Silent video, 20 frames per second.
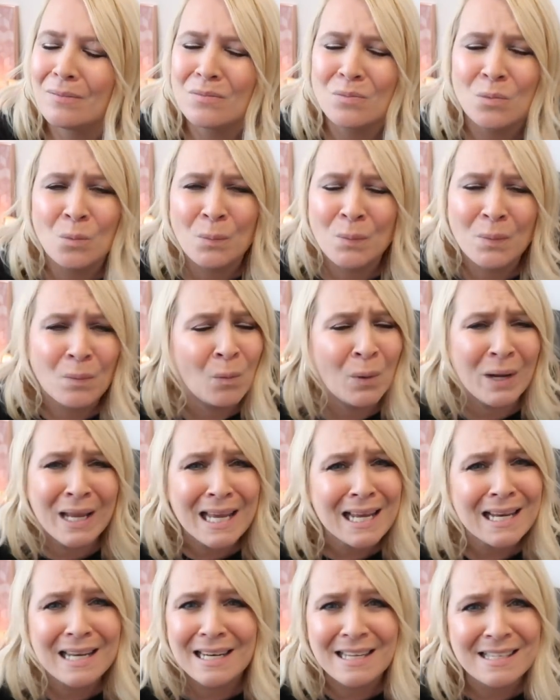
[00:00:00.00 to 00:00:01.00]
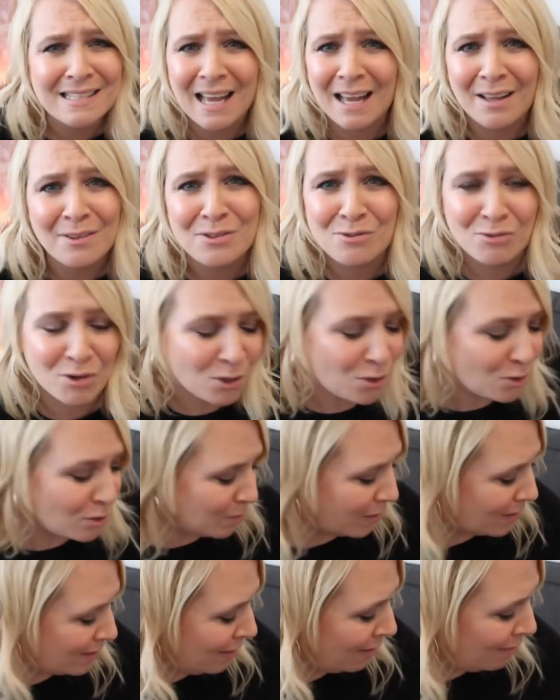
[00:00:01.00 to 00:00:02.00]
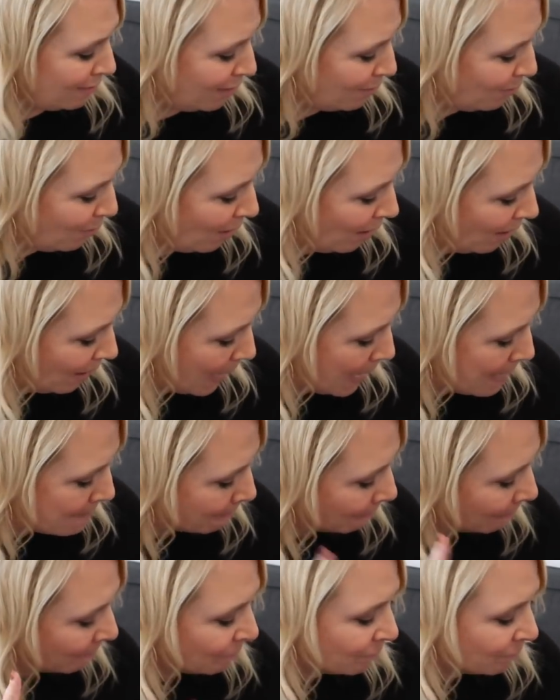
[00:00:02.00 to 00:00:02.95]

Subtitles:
weirdly sounds rude, but I don't know why.